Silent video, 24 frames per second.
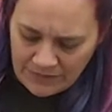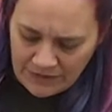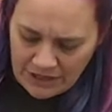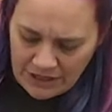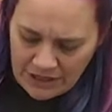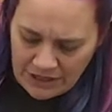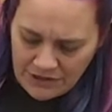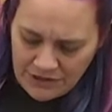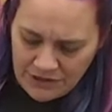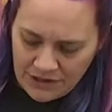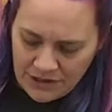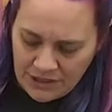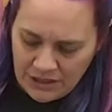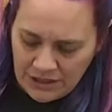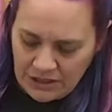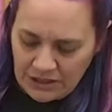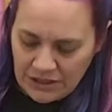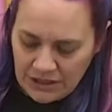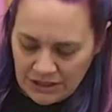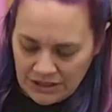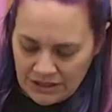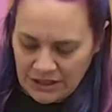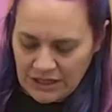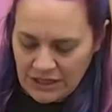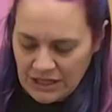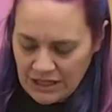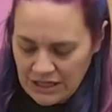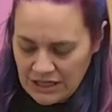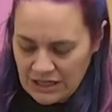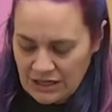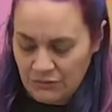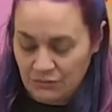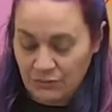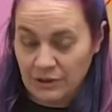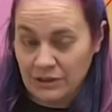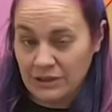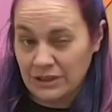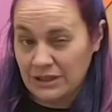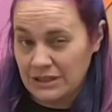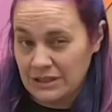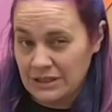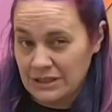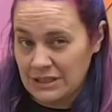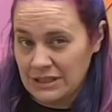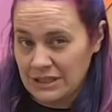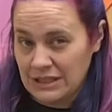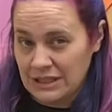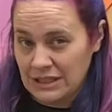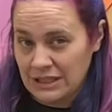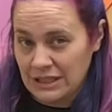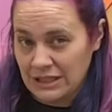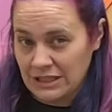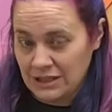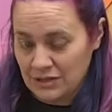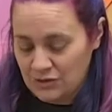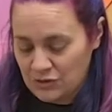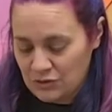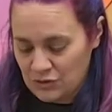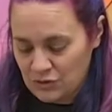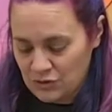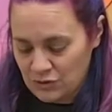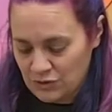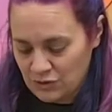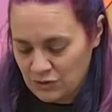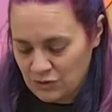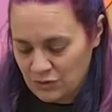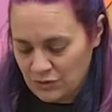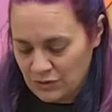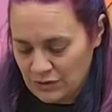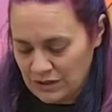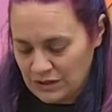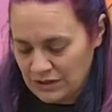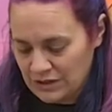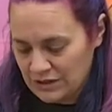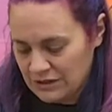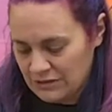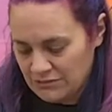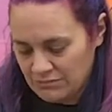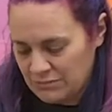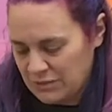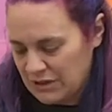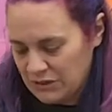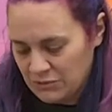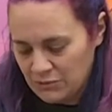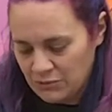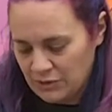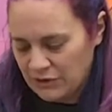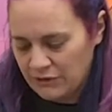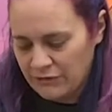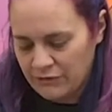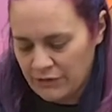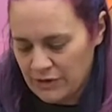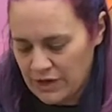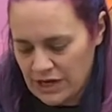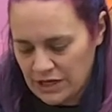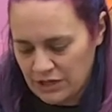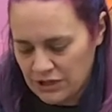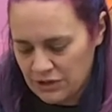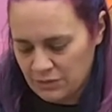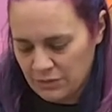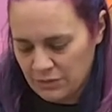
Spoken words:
I think that they really did need to be refreshed,